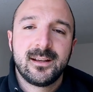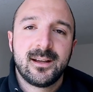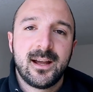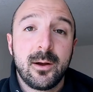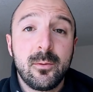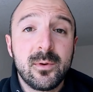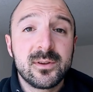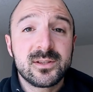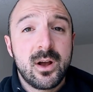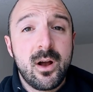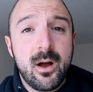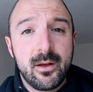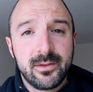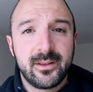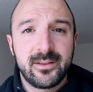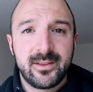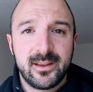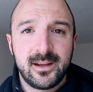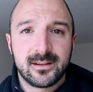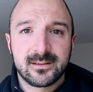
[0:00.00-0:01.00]
I was all
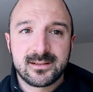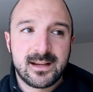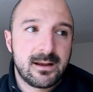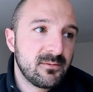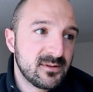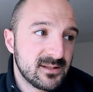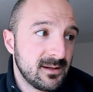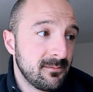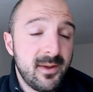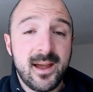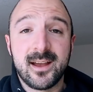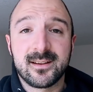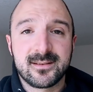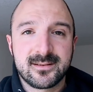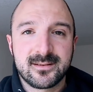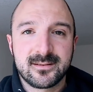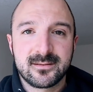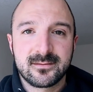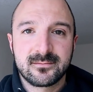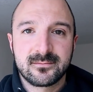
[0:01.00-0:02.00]
the things. I was a
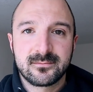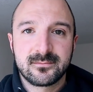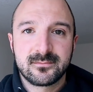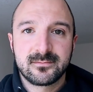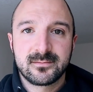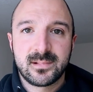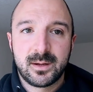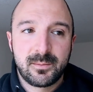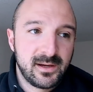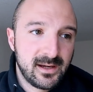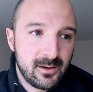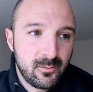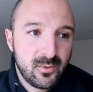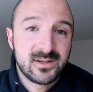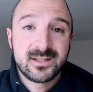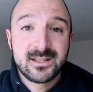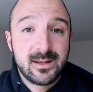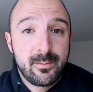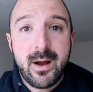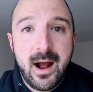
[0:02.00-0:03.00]
mess. I mean, it
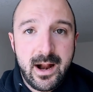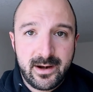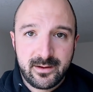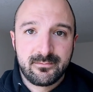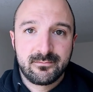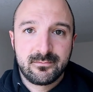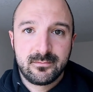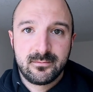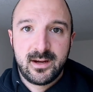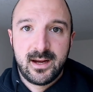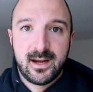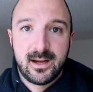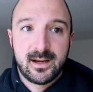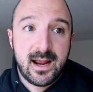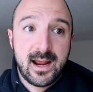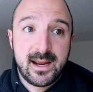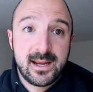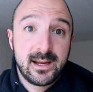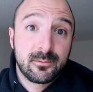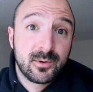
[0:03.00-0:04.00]
was the bottom. And
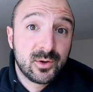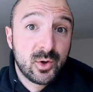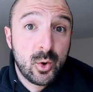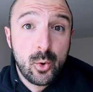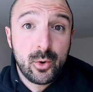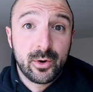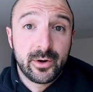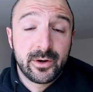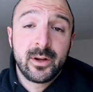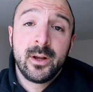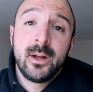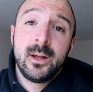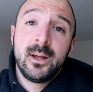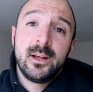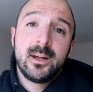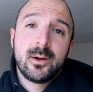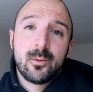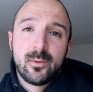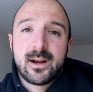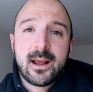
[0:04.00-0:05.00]
I hit record
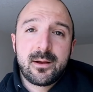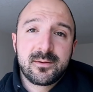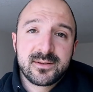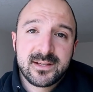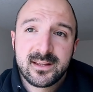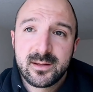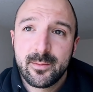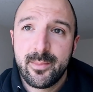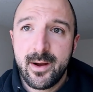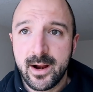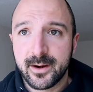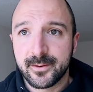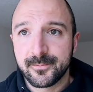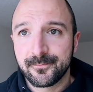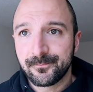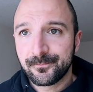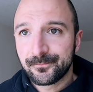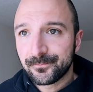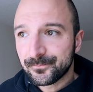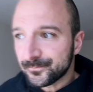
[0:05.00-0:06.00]
when I was at the bottom.